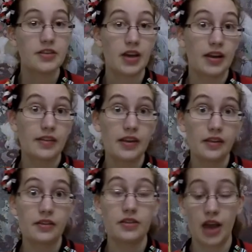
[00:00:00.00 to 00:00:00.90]

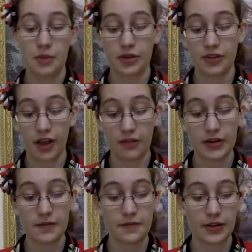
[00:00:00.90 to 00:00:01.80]
Genesis chapter
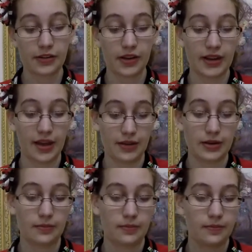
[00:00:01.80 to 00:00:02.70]
7, verse 11.